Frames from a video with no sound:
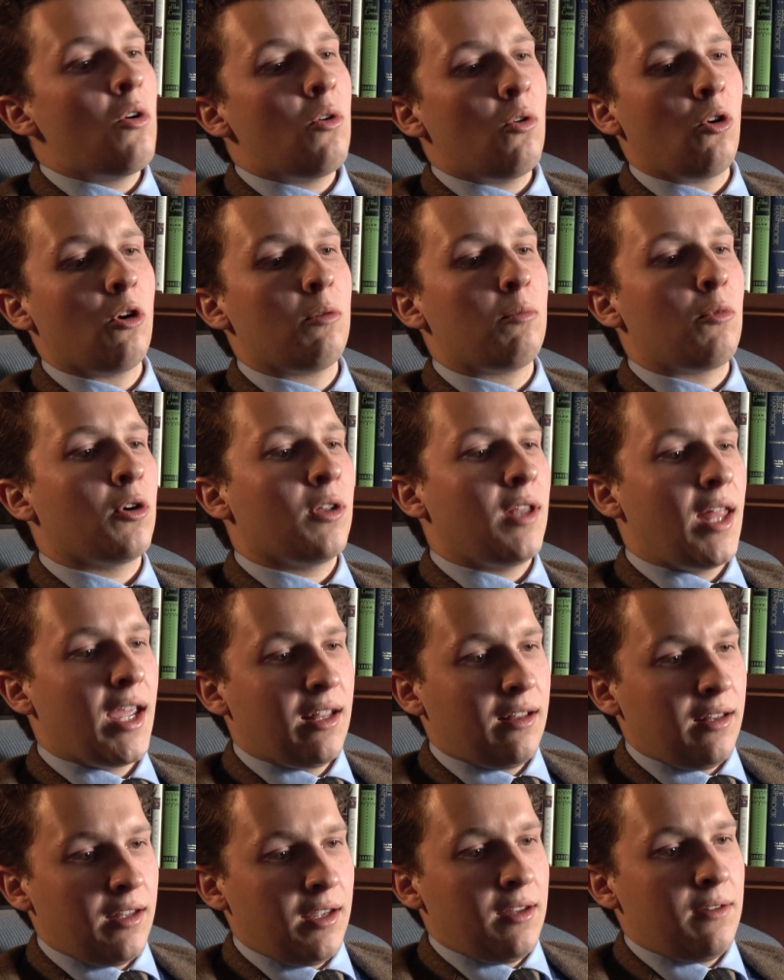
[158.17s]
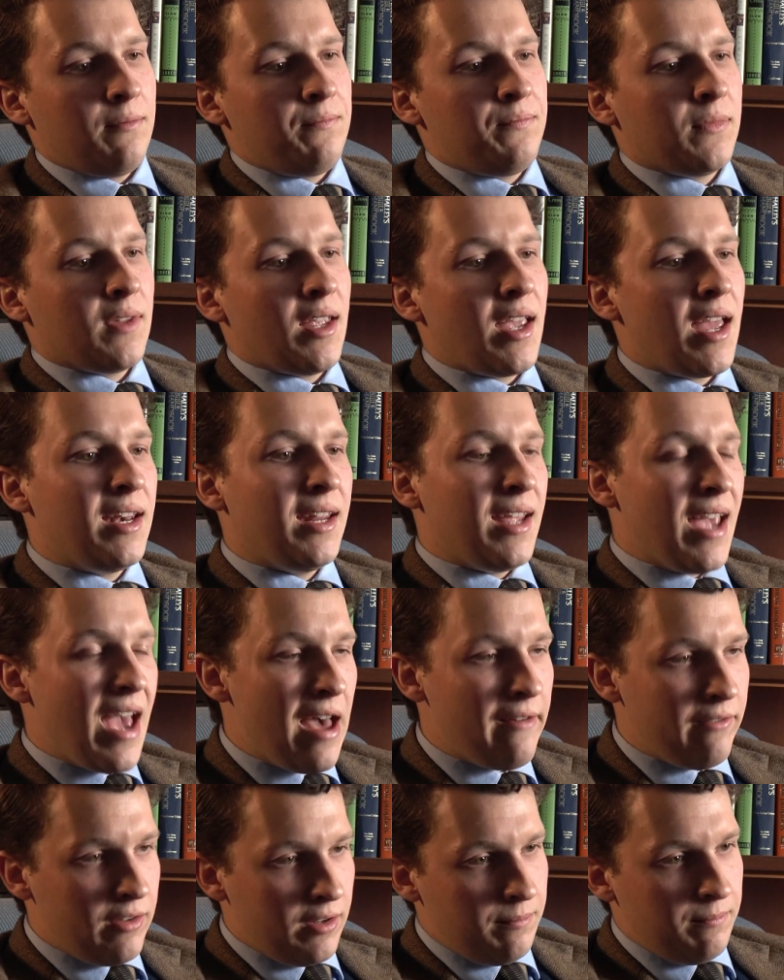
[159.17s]
or more likely, any
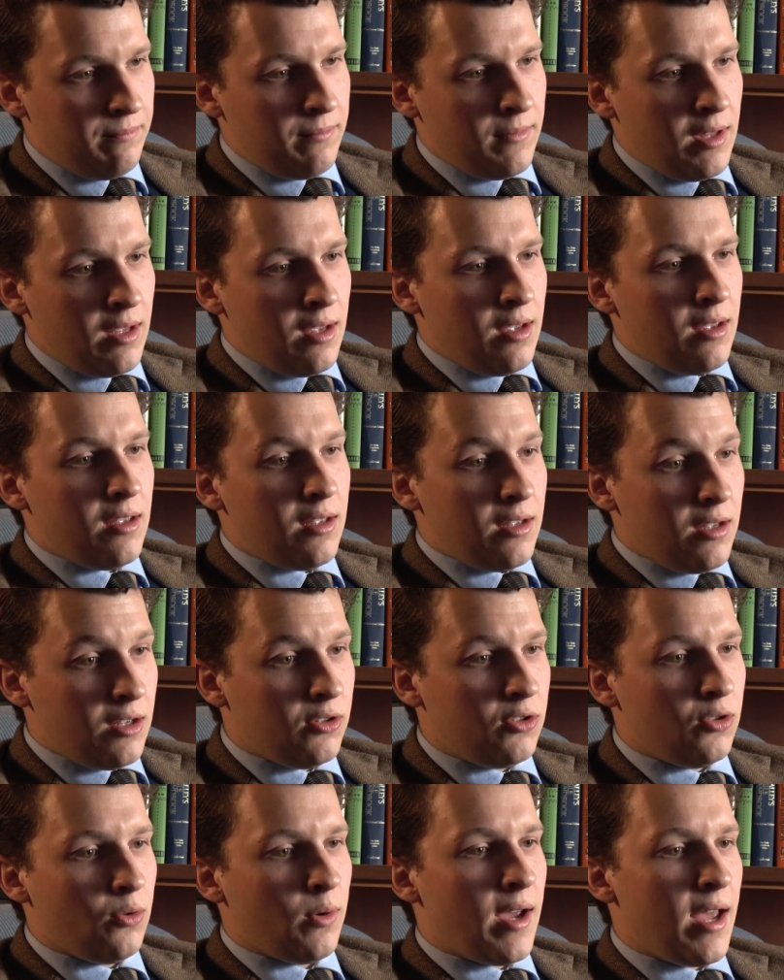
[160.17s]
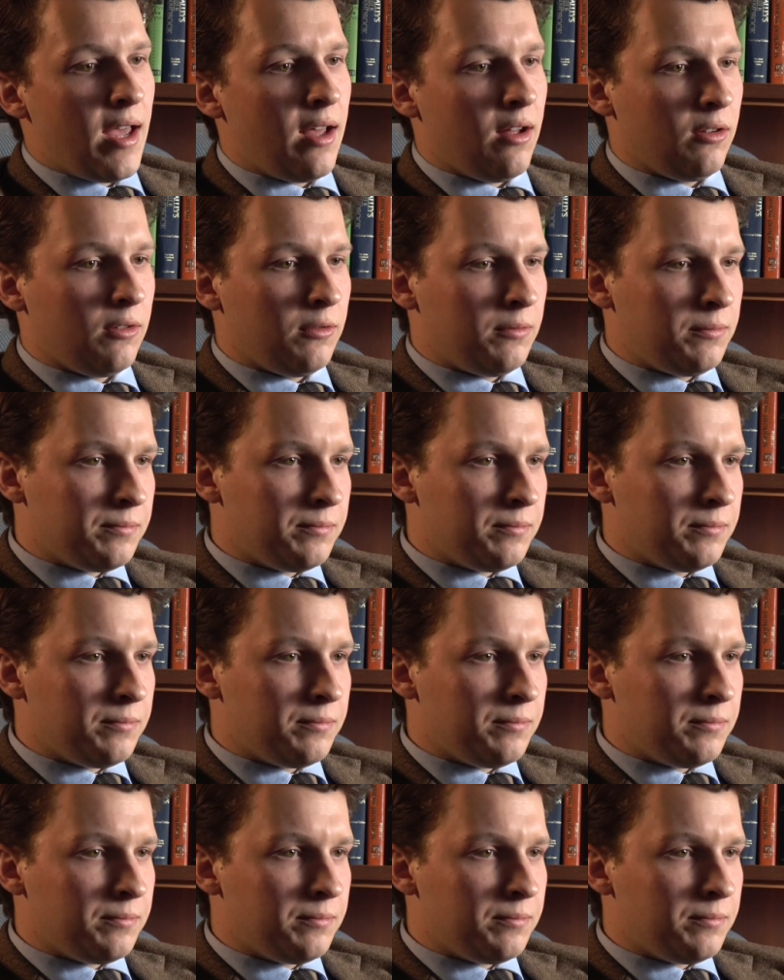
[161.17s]
heaven into a hell.